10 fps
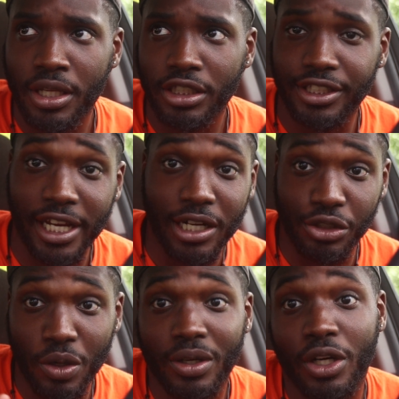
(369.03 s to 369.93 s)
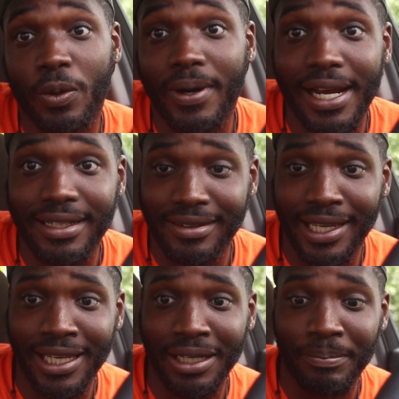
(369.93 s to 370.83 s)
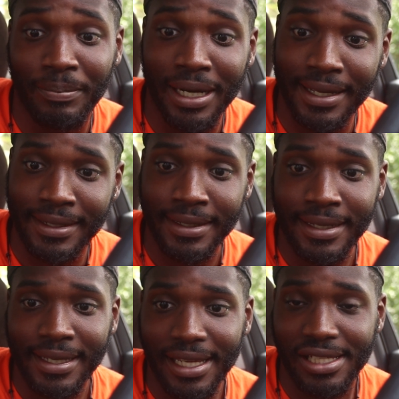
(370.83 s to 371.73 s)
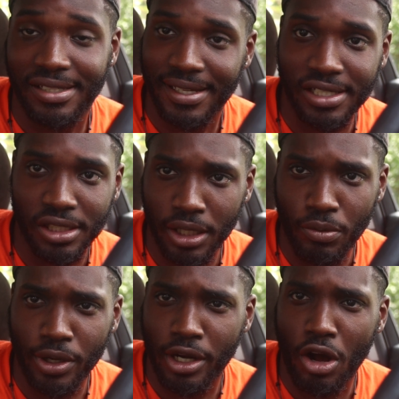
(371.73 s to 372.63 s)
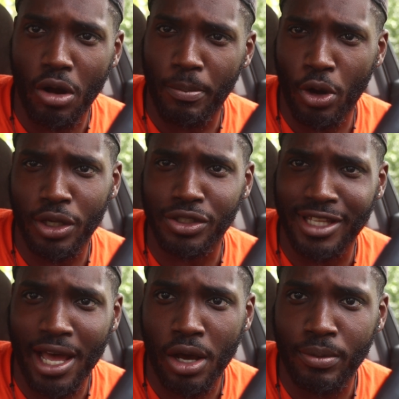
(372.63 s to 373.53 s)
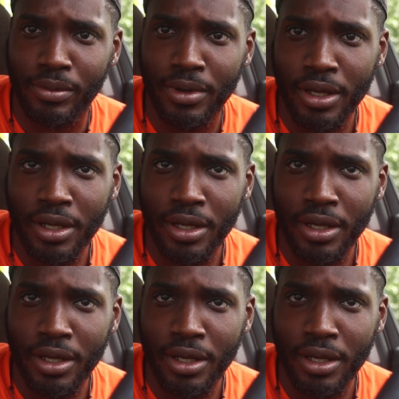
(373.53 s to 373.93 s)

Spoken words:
they're doing the right thing, but essentially when it all boils down,